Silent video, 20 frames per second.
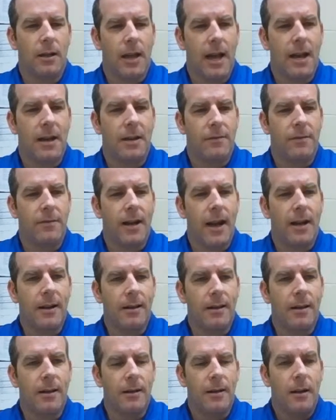can
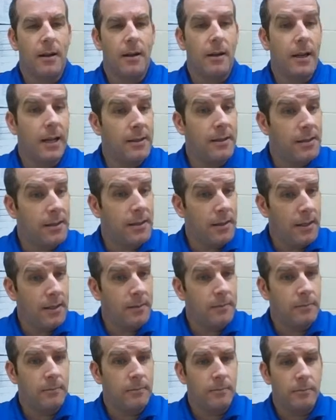affect insulin.